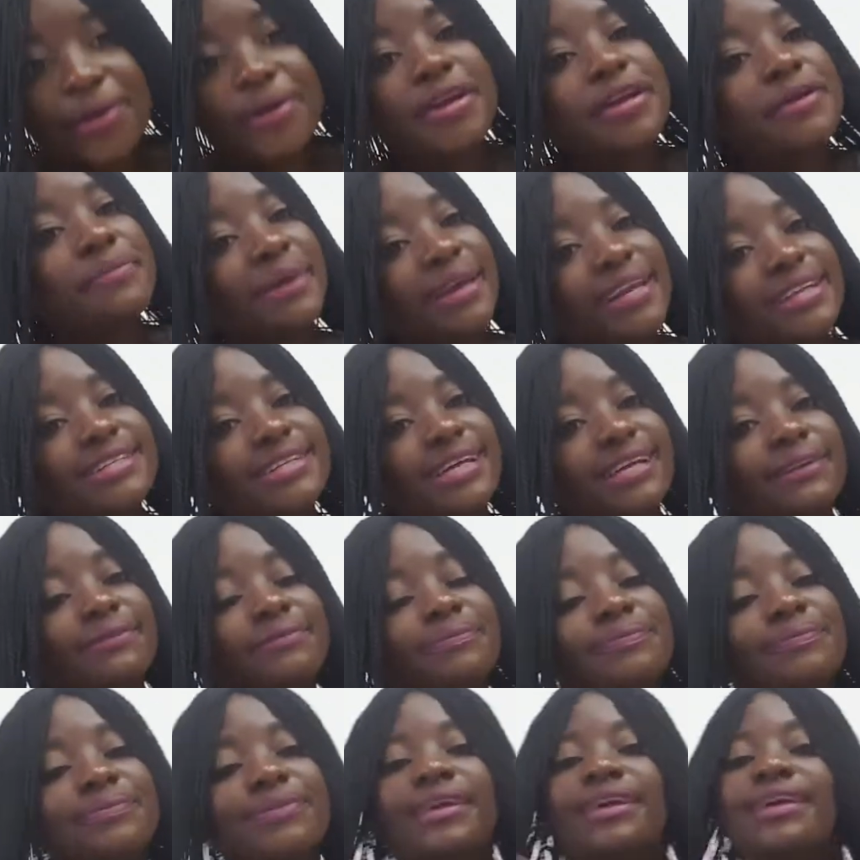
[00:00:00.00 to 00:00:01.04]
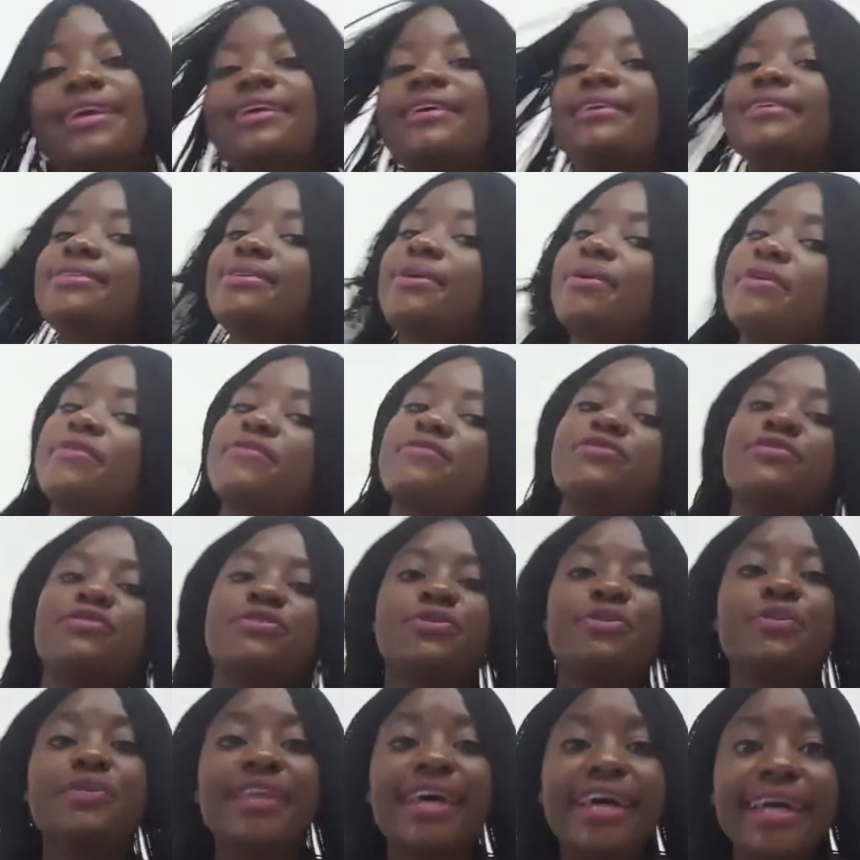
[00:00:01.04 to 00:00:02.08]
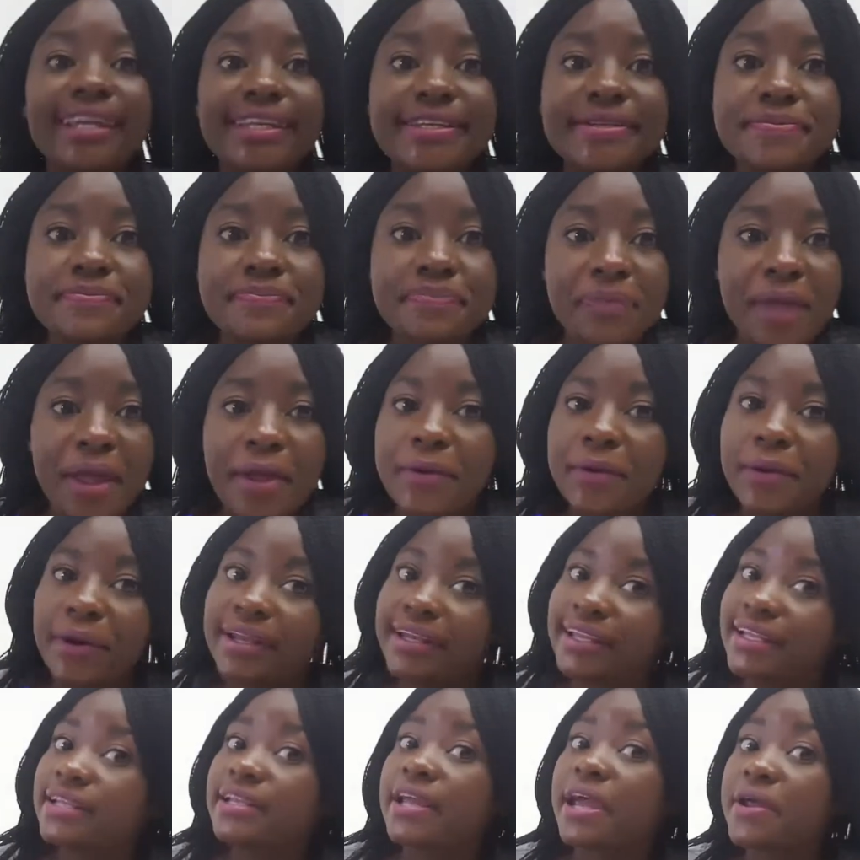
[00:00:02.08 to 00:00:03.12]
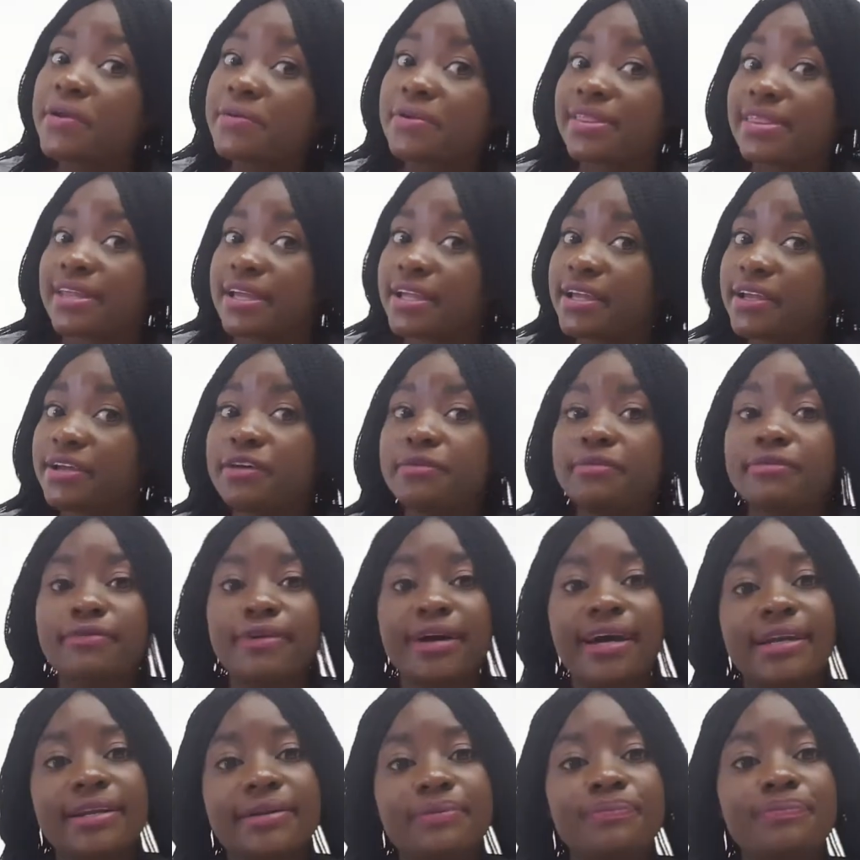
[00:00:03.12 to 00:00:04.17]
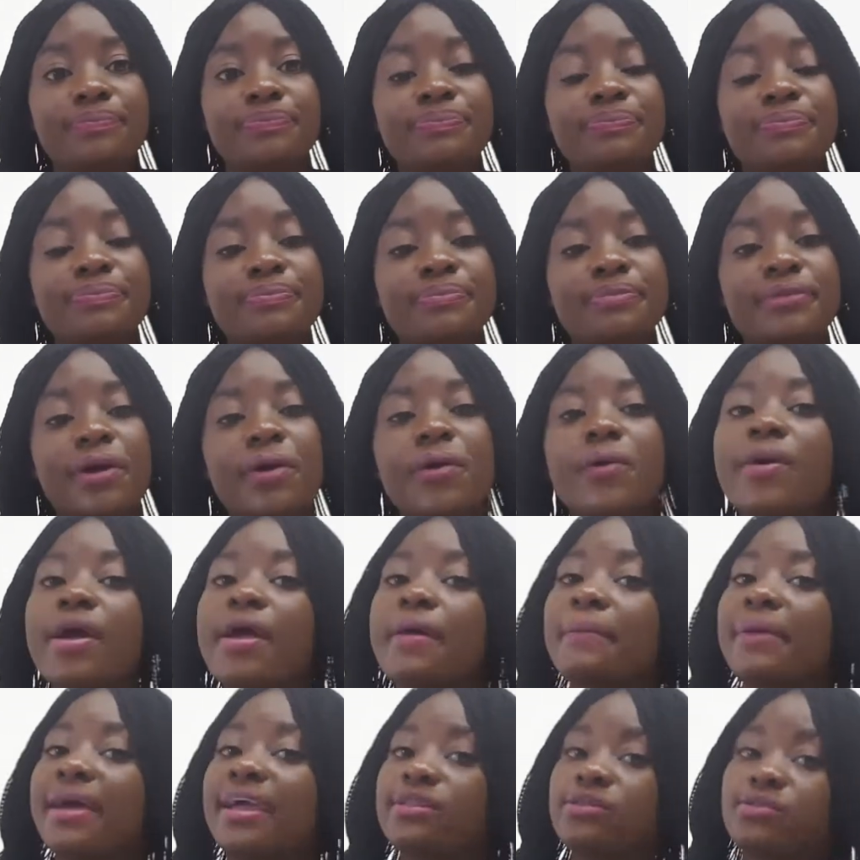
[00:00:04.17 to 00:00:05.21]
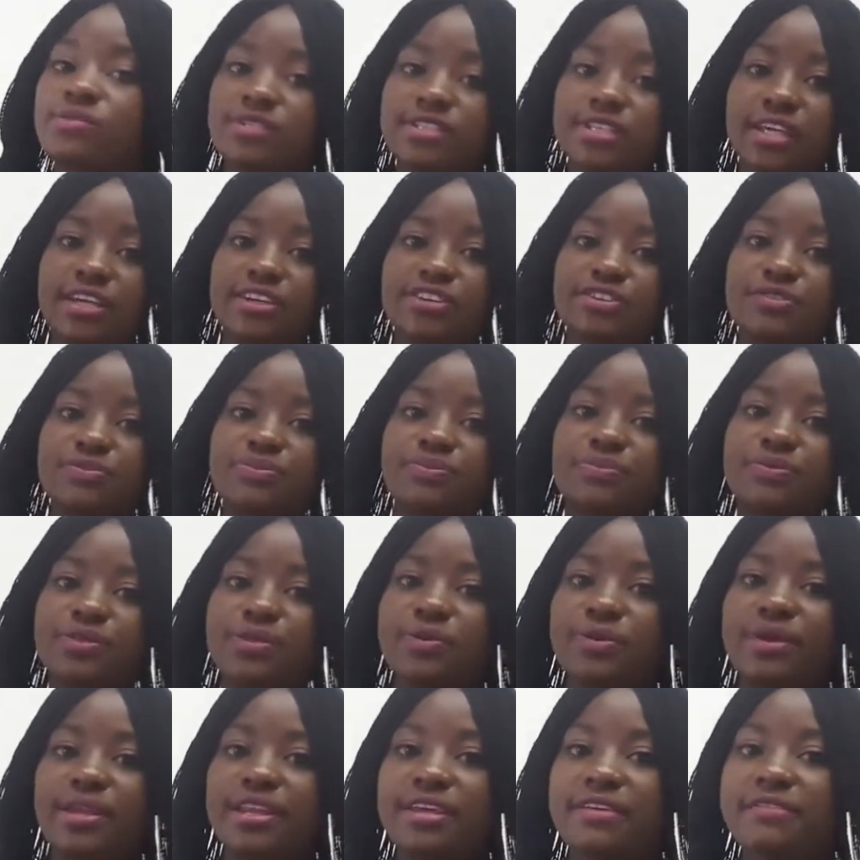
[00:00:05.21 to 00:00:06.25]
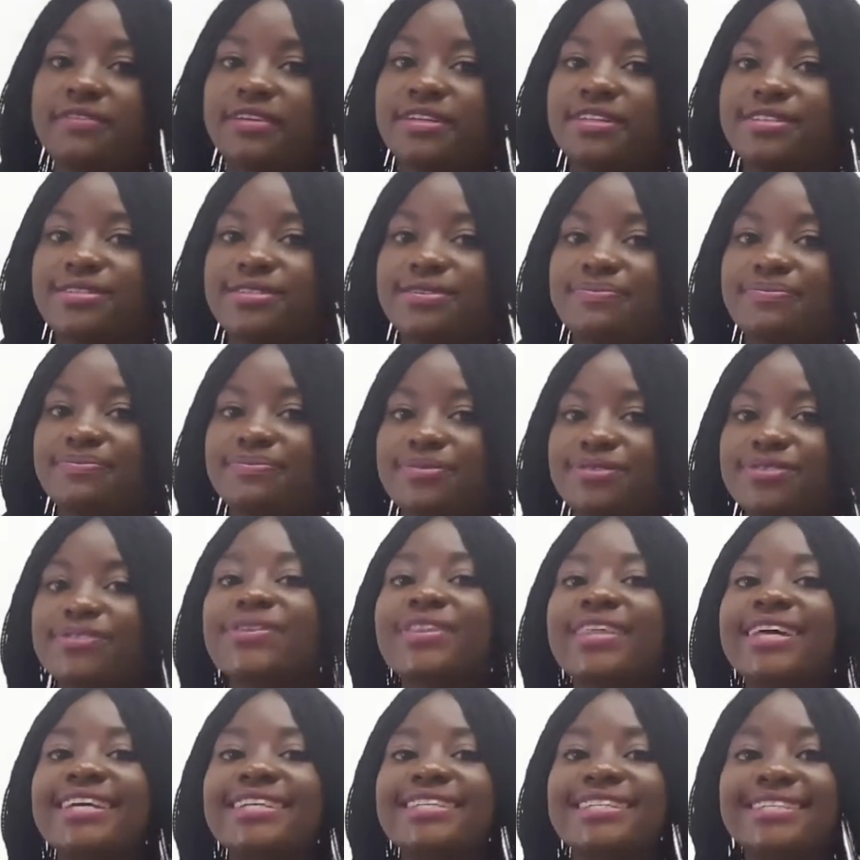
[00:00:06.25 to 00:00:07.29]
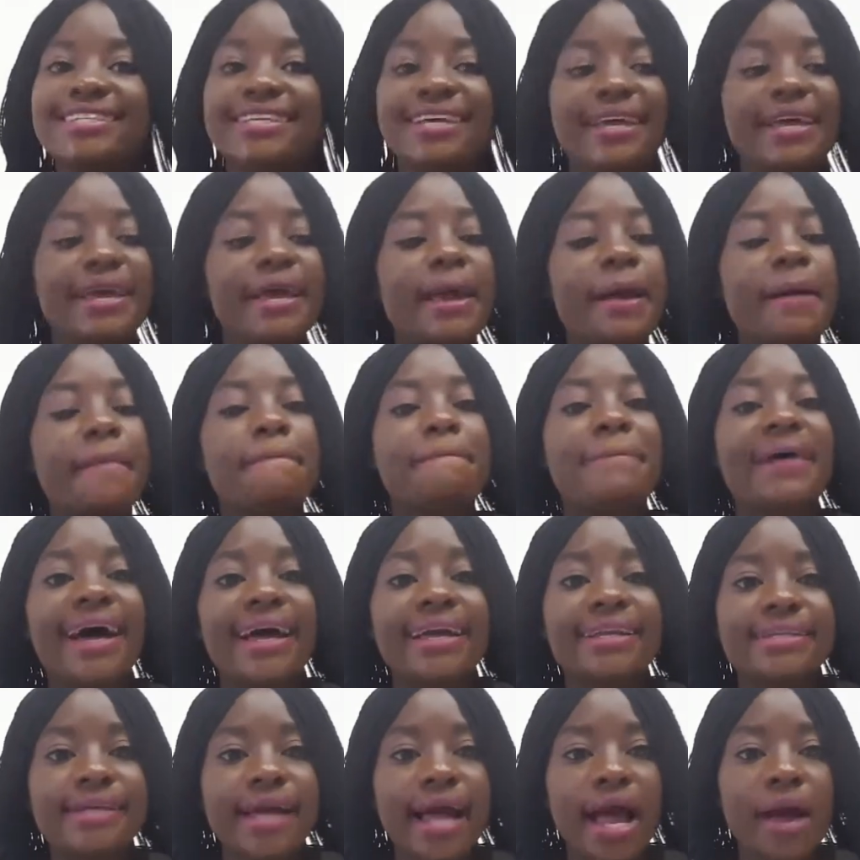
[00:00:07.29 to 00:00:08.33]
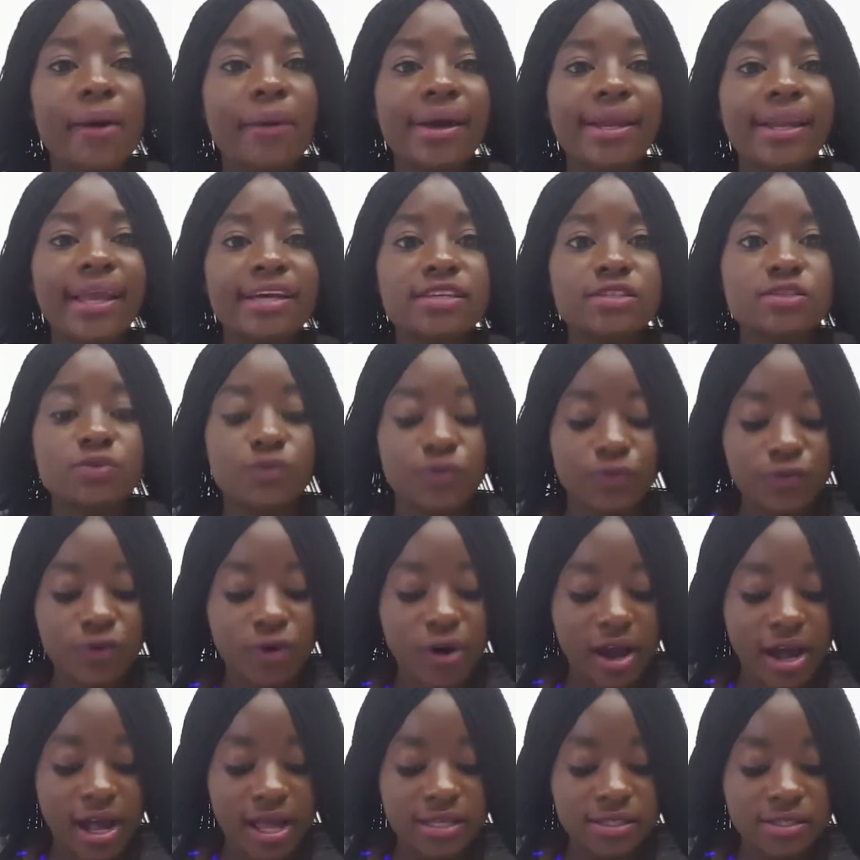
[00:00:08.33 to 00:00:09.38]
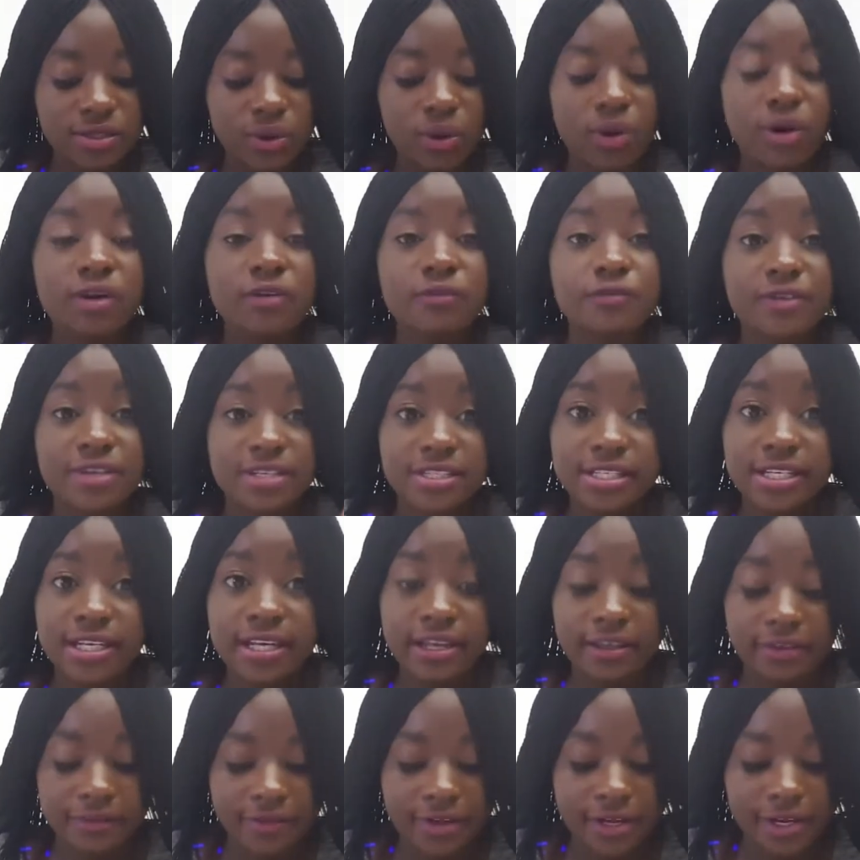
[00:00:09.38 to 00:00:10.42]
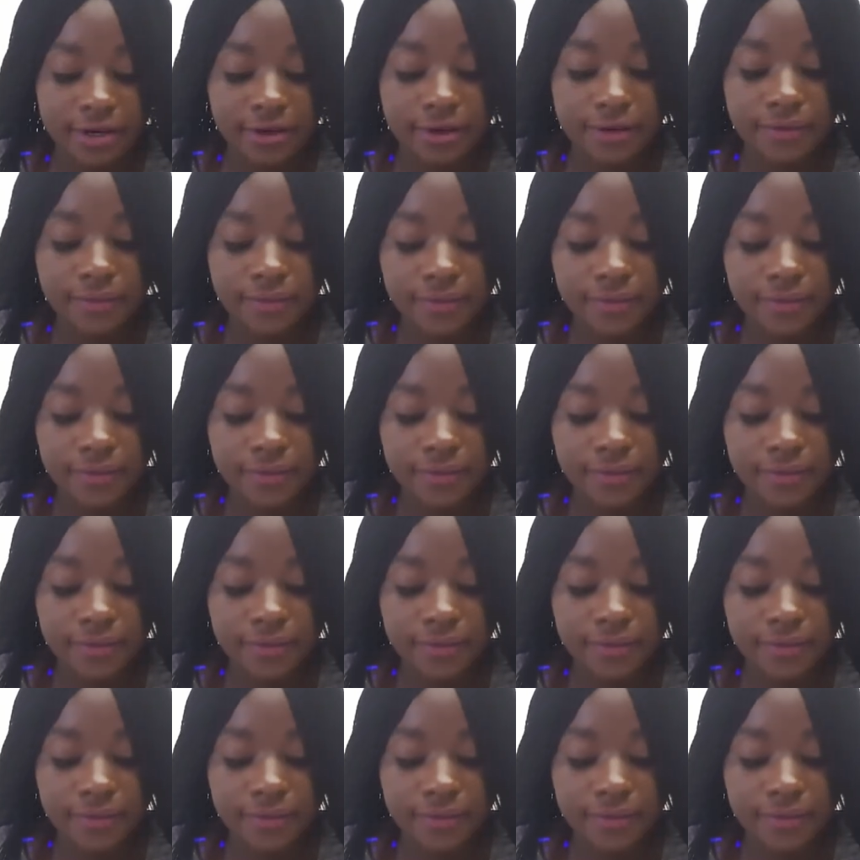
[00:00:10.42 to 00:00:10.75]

Imagine. So if you do that, you won't inherit the kingdom of God. Who am I to judge? We leave it to this. But I want us to focus on verse 11.